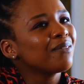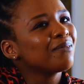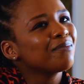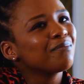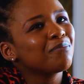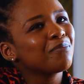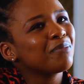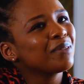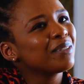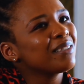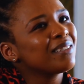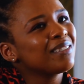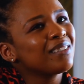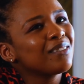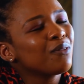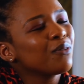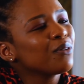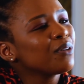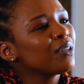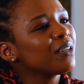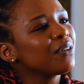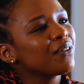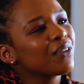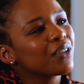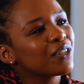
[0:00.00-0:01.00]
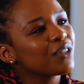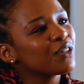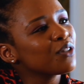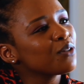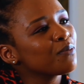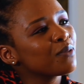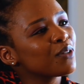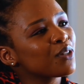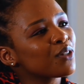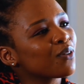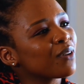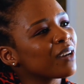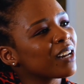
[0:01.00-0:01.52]
But ordinary
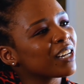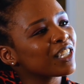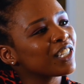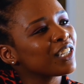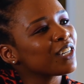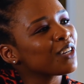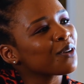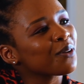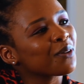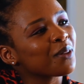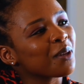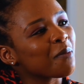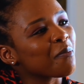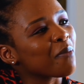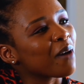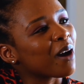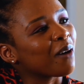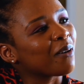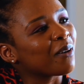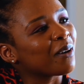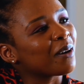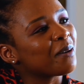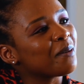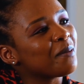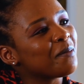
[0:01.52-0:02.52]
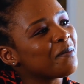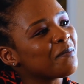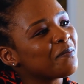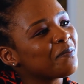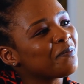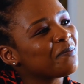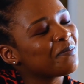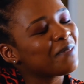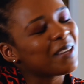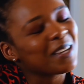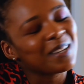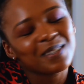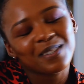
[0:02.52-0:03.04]
consumers don't actually know their
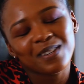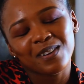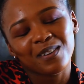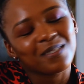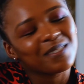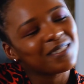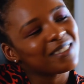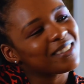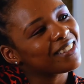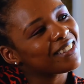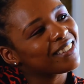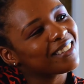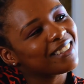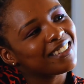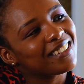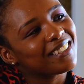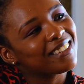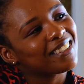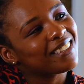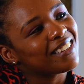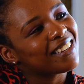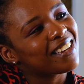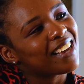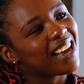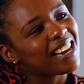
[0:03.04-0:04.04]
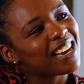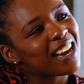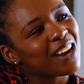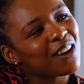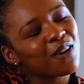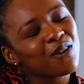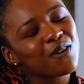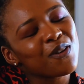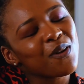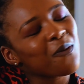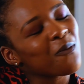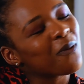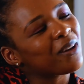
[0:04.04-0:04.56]
power. They don't. And I don't
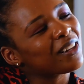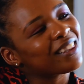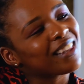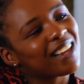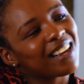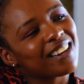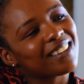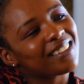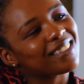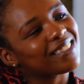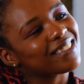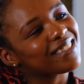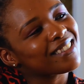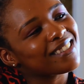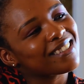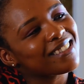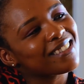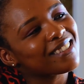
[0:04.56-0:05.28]
know what that is.